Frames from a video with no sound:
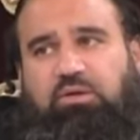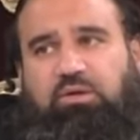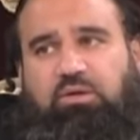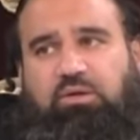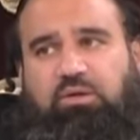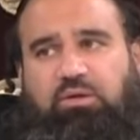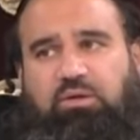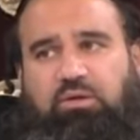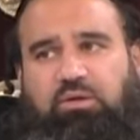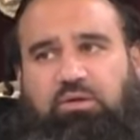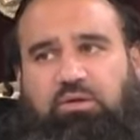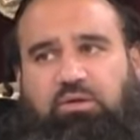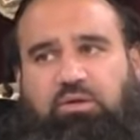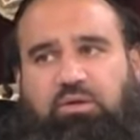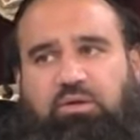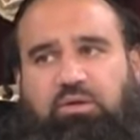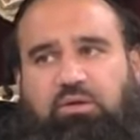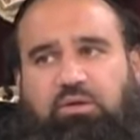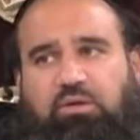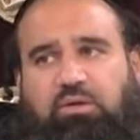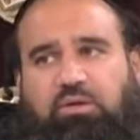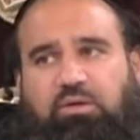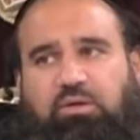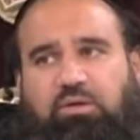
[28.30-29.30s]

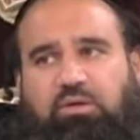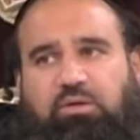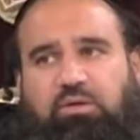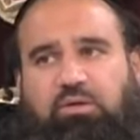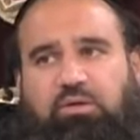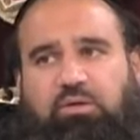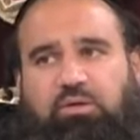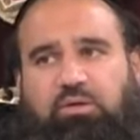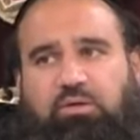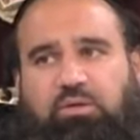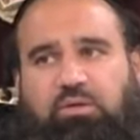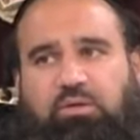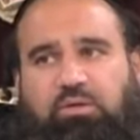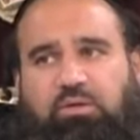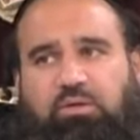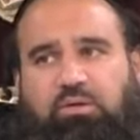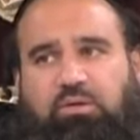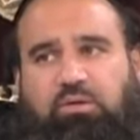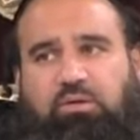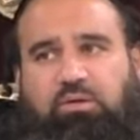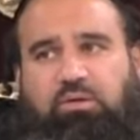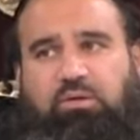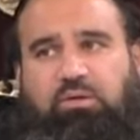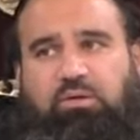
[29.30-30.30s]

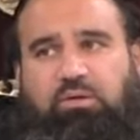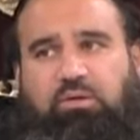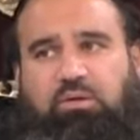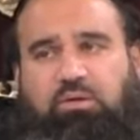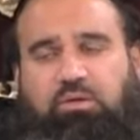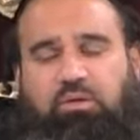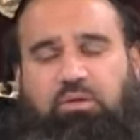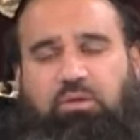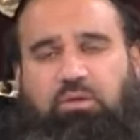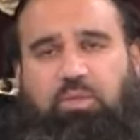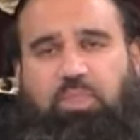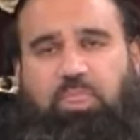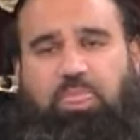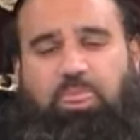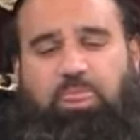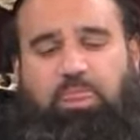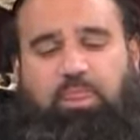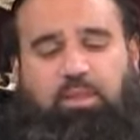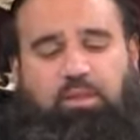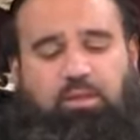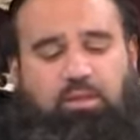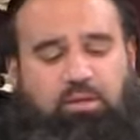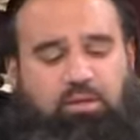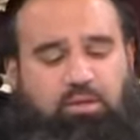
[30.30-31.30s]

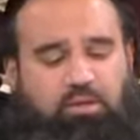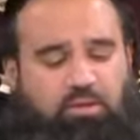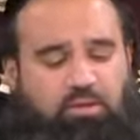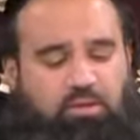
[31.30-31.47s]
(silence)